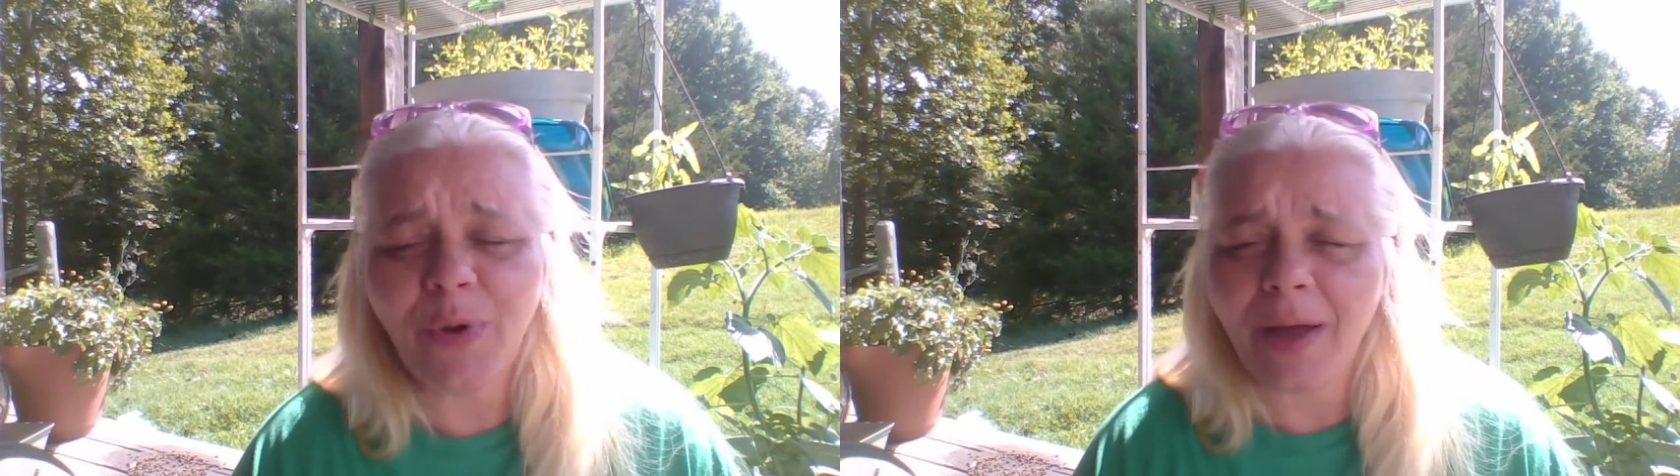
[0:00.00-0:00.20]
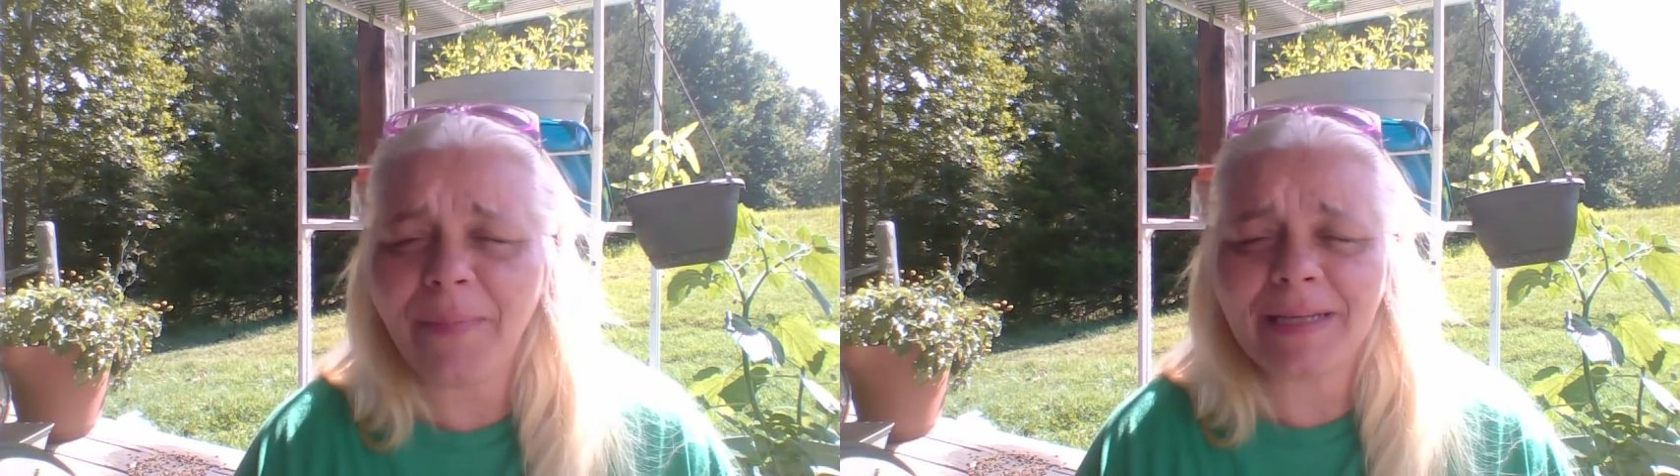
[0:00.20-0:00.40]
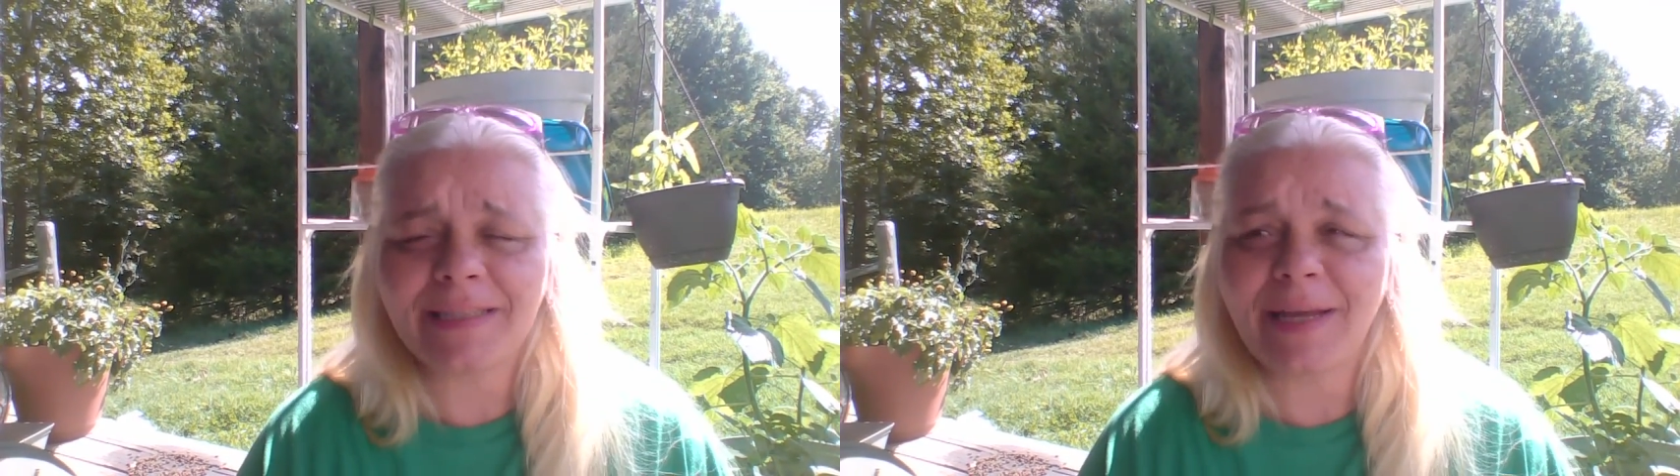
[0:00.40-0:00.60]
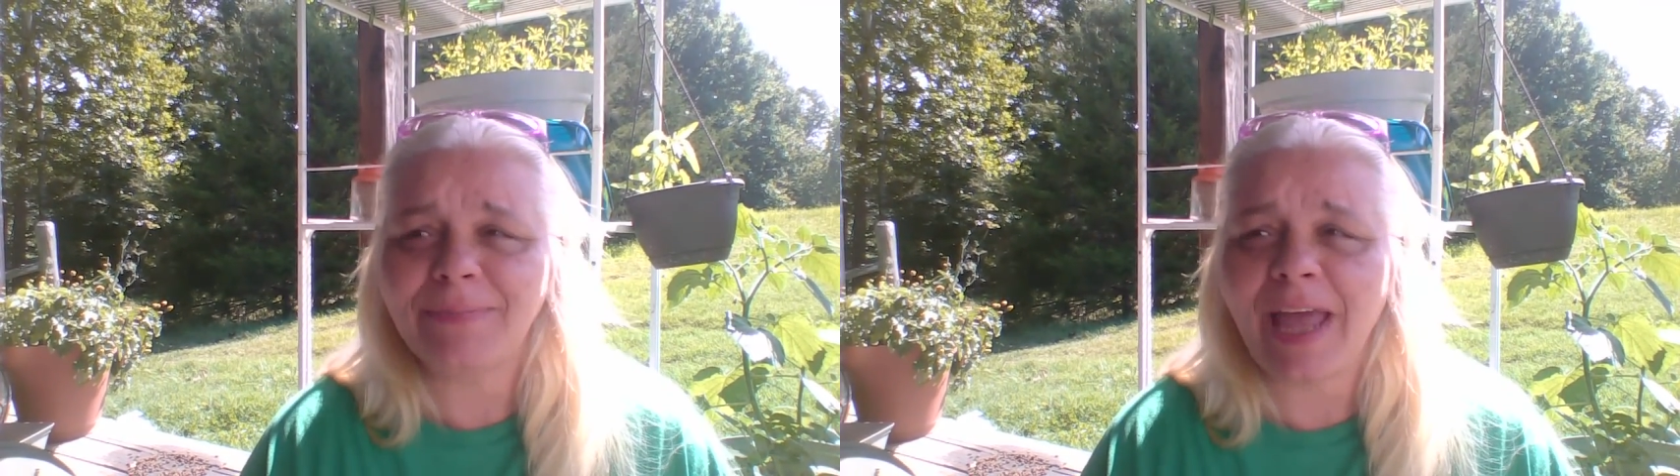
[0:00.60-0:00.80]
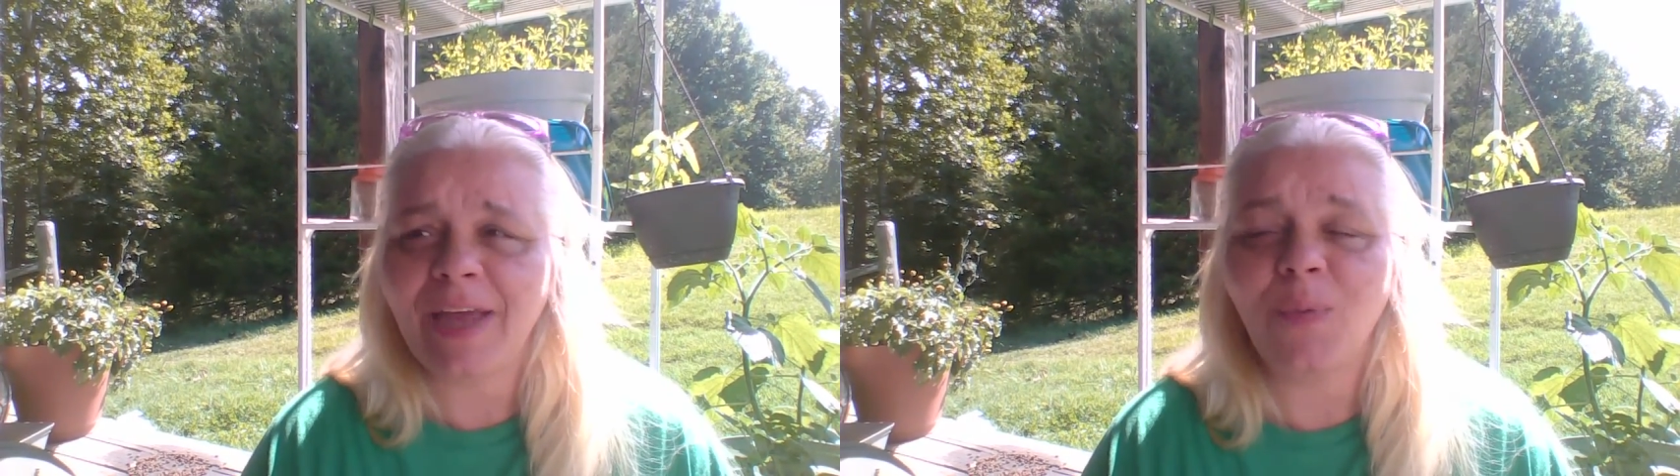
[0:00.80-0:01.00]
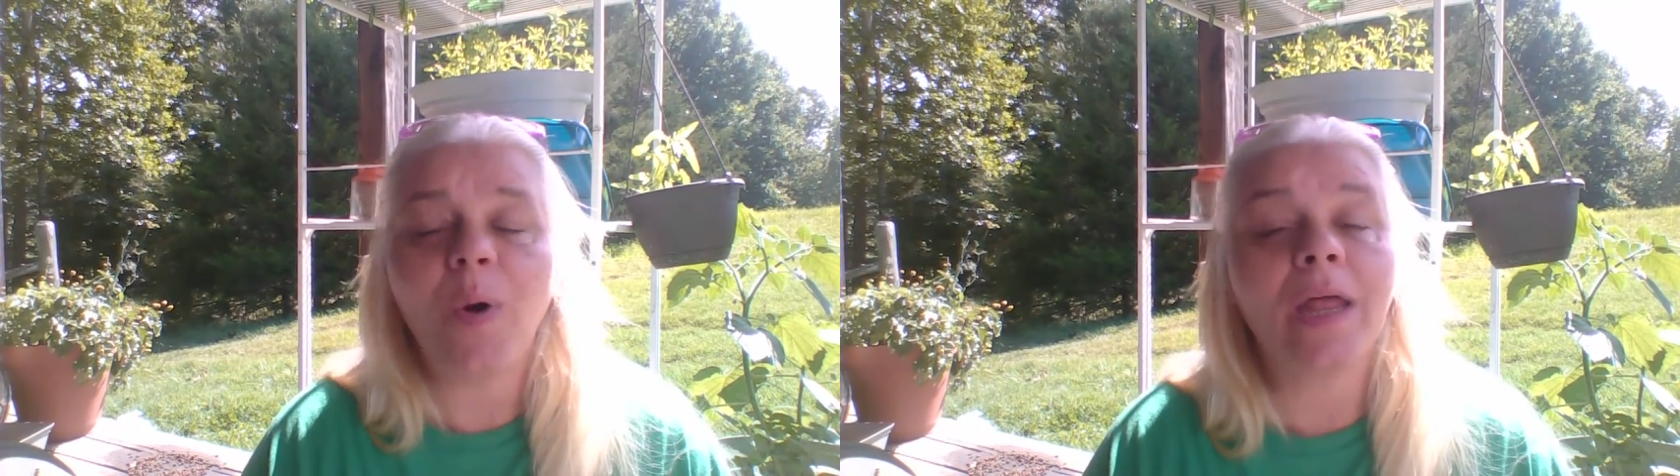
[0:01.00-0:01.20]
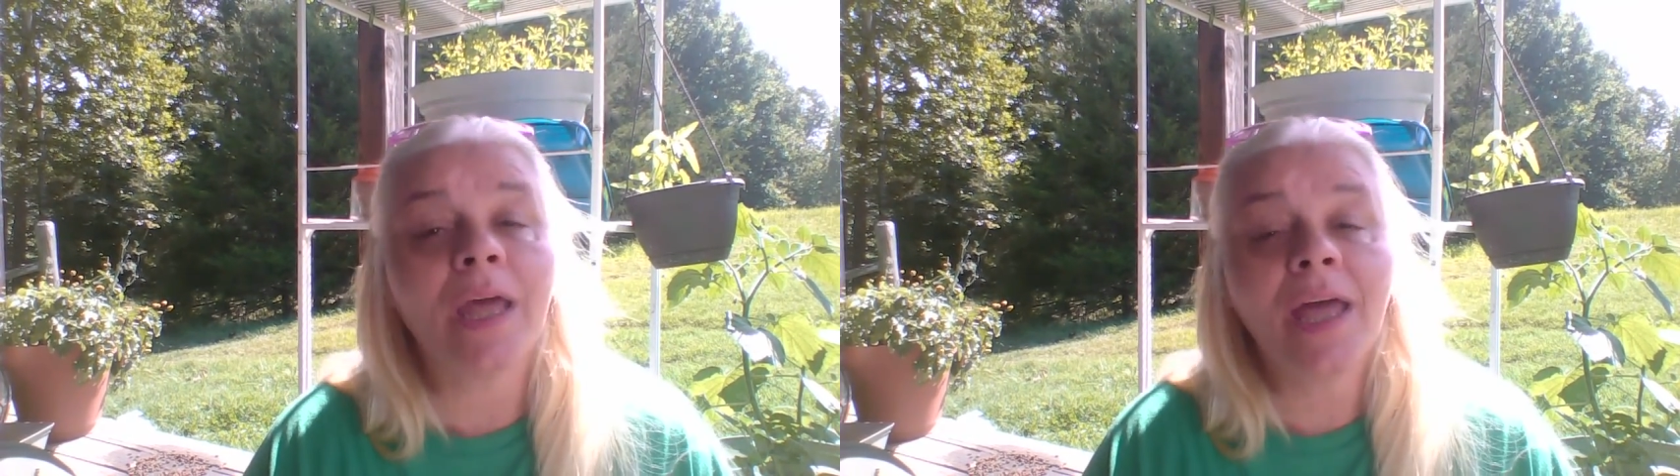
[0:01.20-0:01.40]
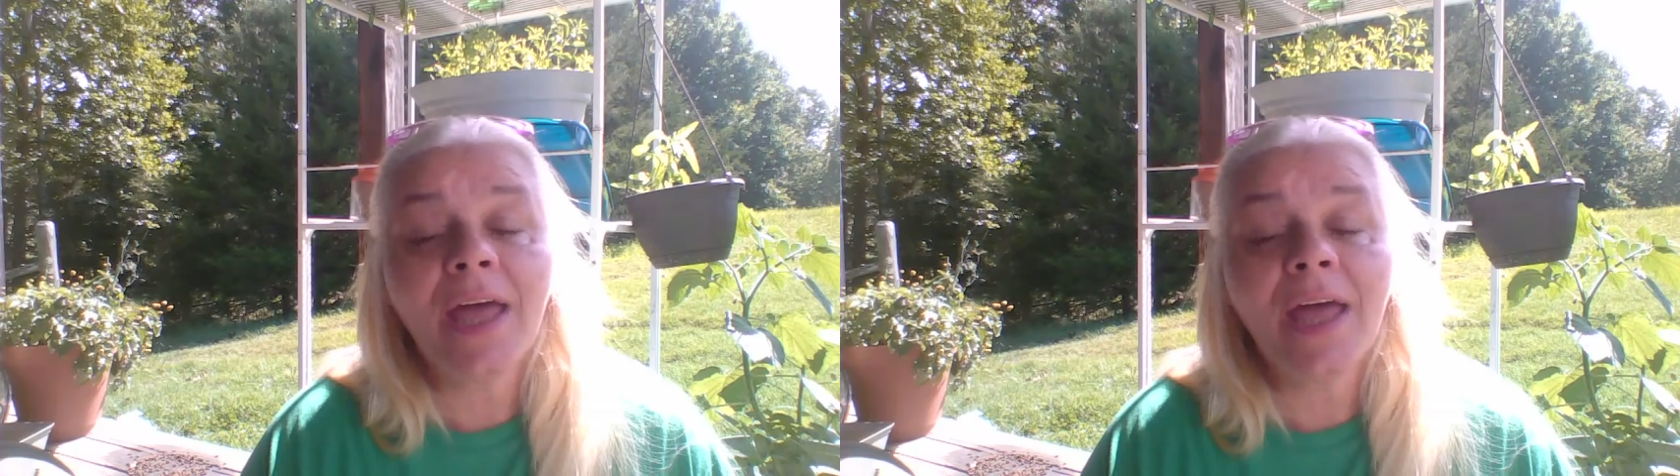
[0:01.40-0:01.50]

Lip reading: I messed up take one.